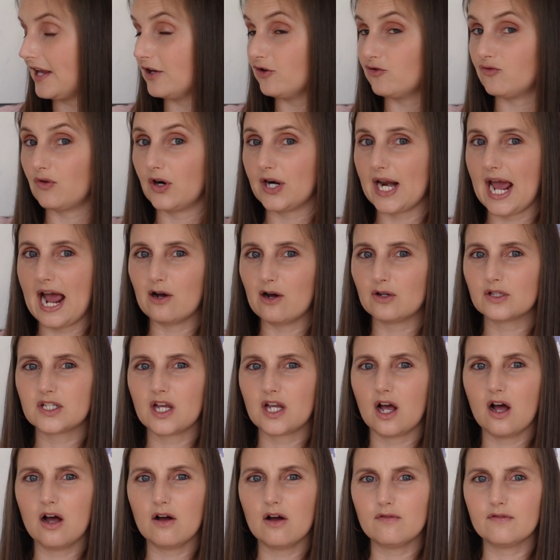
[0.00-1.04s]
had run out
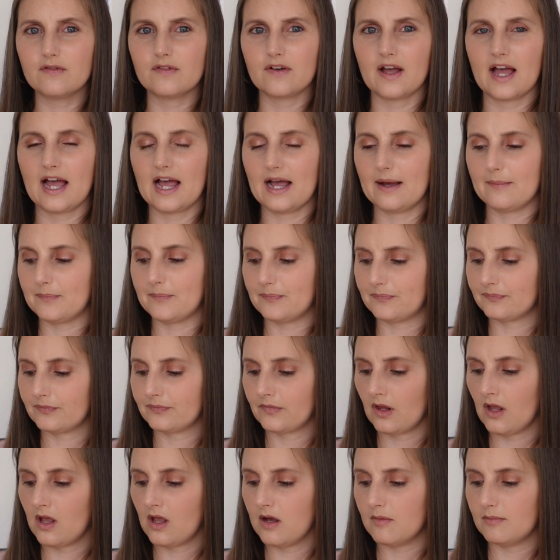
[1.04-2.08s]
of.
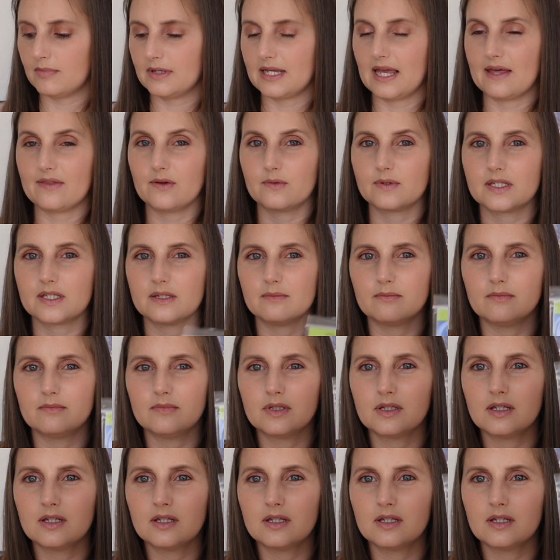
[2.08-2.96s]
But yeah, there was some